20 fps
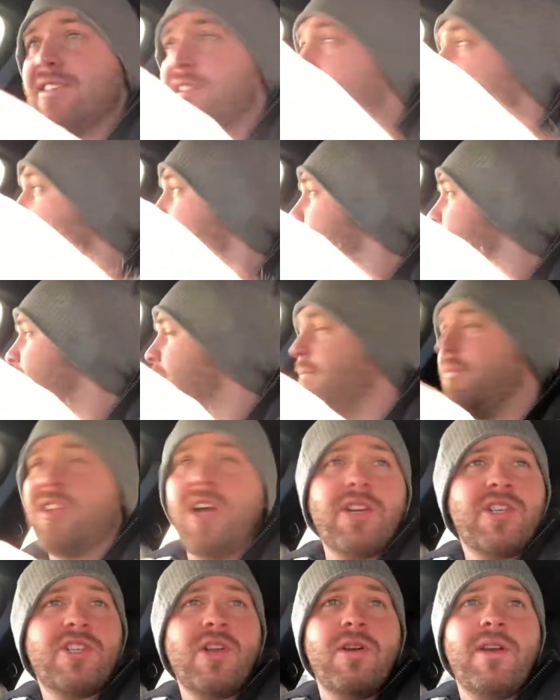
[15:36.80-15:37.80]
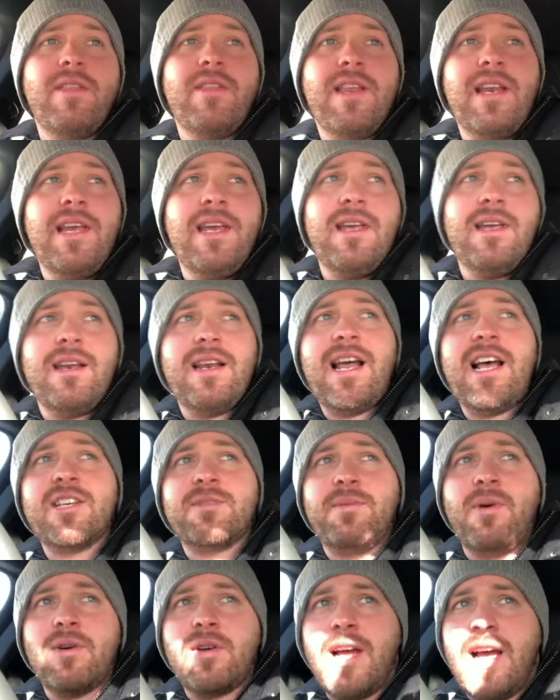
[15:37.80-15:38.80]
I touched on in the last
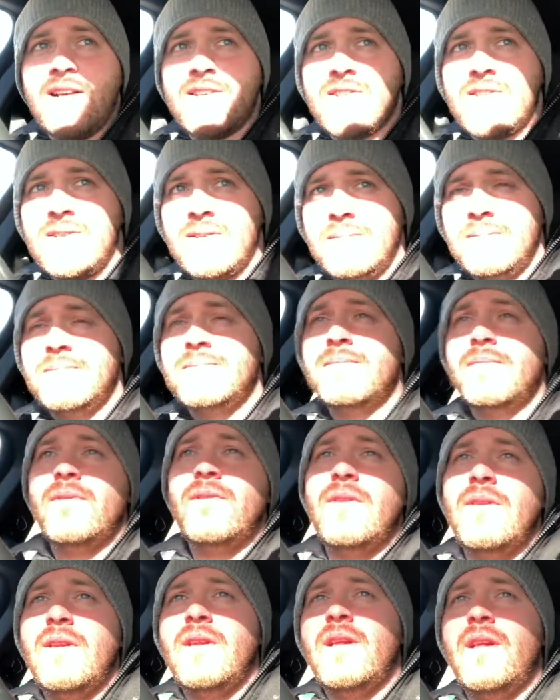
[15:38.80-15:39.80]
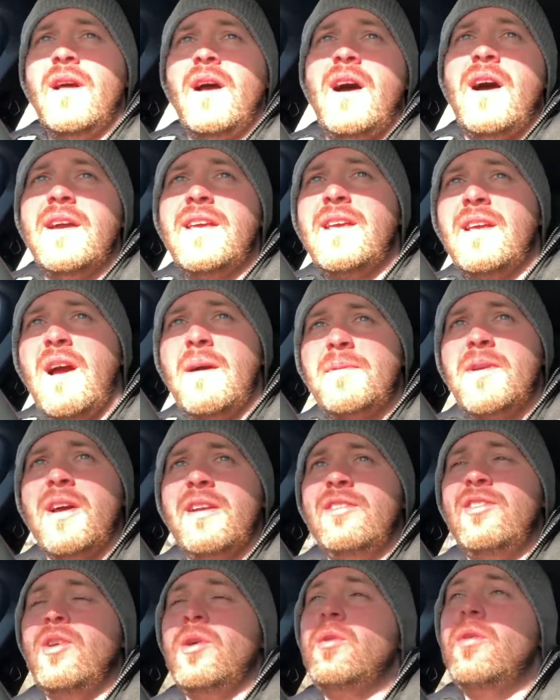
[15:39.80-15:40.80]
podcast, I'm kind
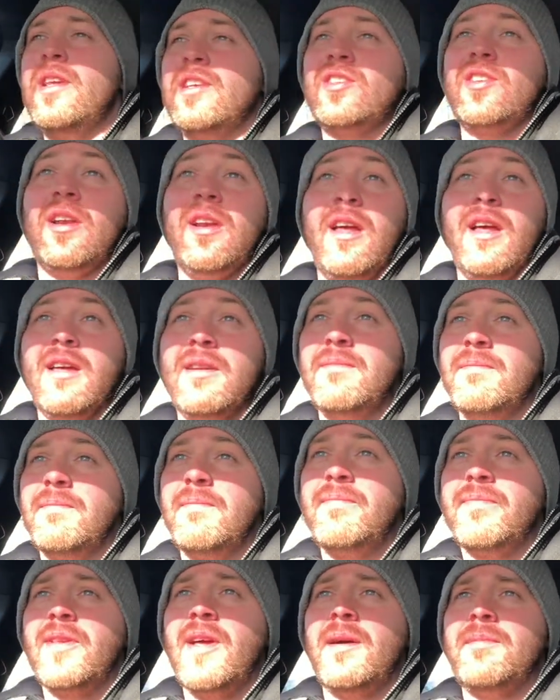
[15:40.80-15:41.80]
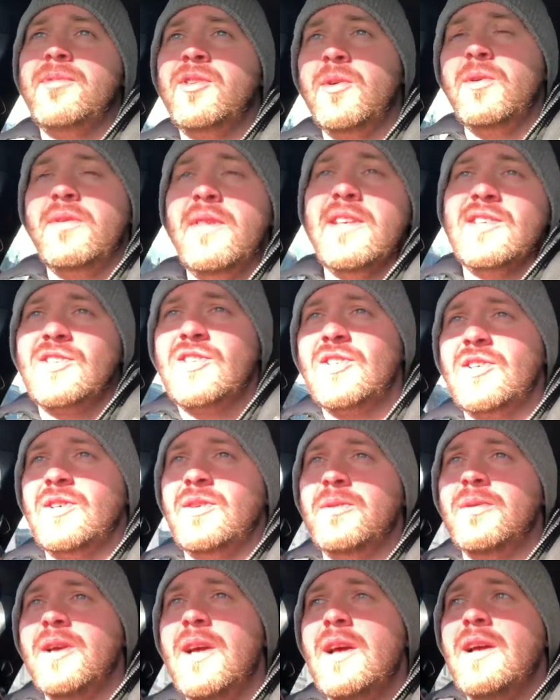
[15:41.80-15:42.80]
of doing this to learn. I'm doing this
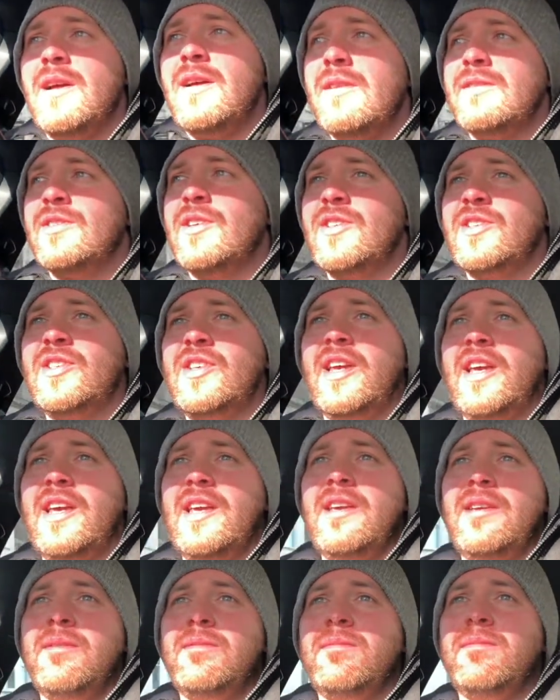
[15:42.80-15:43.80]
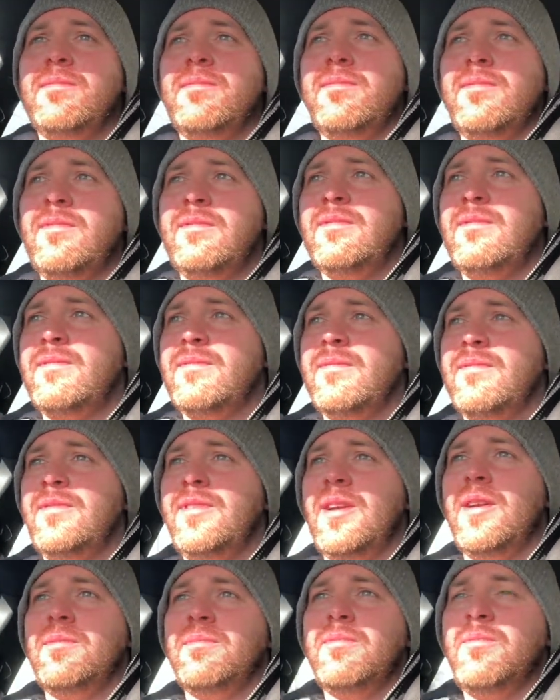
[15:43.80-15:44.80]
to see,
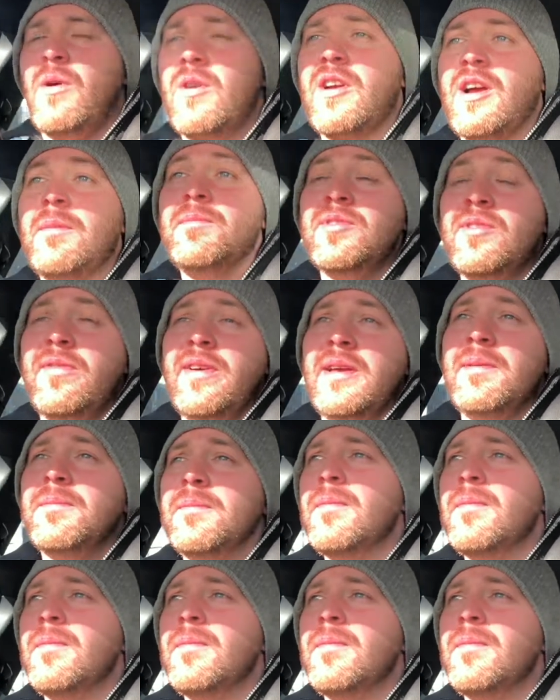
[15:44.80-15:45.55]
what comes of it.